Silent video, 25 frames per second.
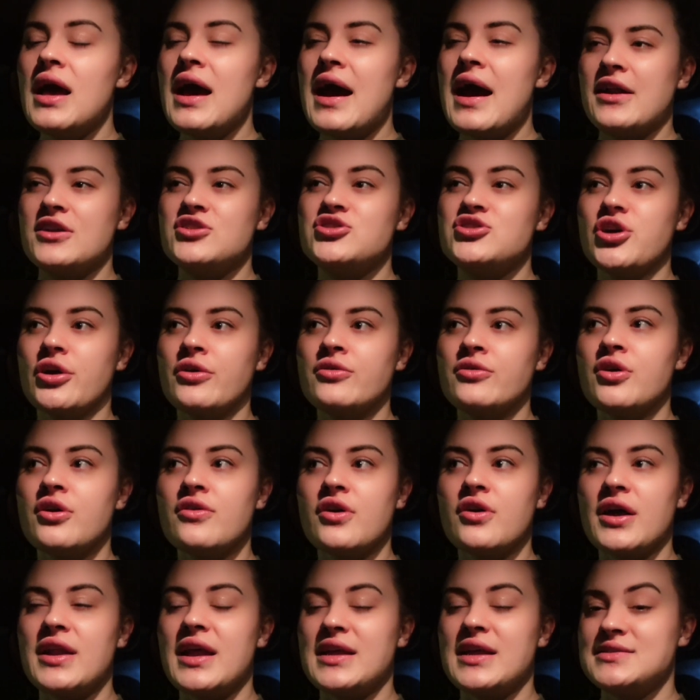and I don't know
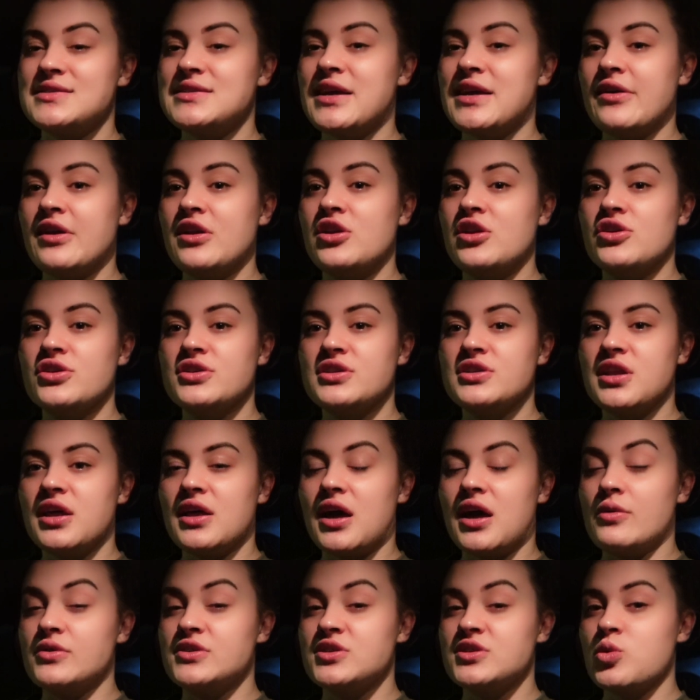that I necessarily looked like
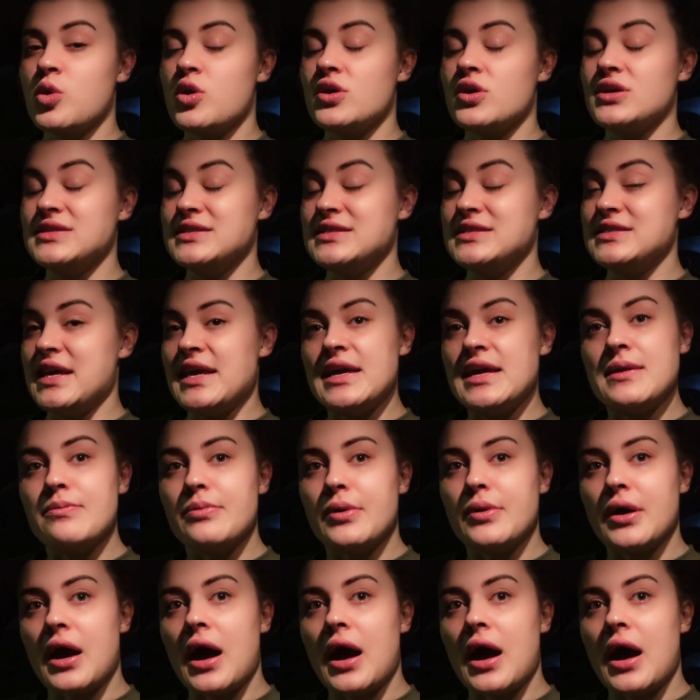I was squatting as deep.